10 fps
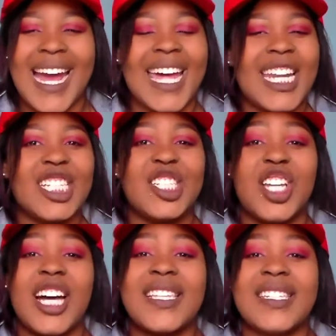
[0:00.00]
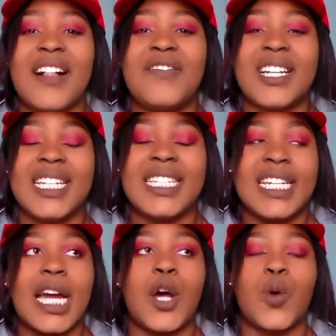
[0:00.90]
it is not
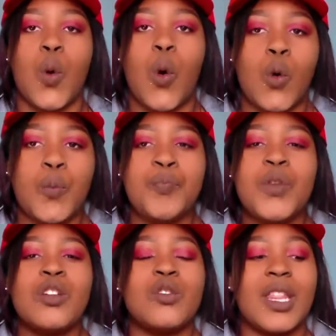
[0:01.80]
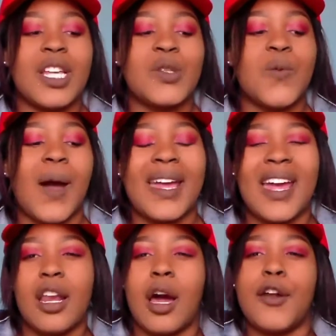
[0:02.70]
self-cleaning at all. So that's why
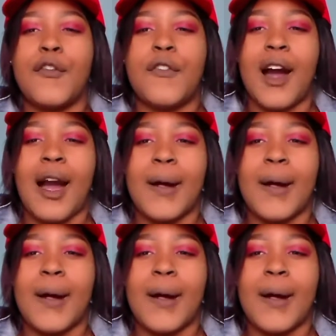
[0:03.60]
a lot of